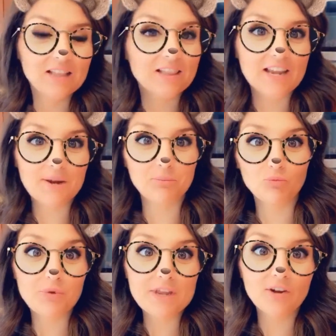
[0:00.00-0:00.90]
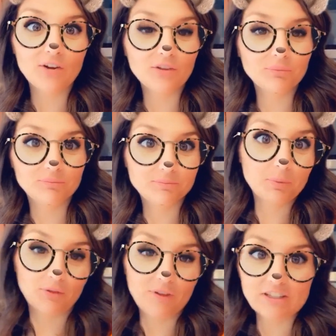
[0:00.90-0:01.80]
like a real
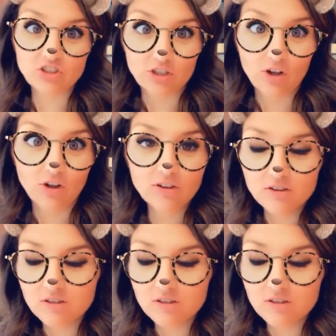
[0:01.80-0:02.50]
professional,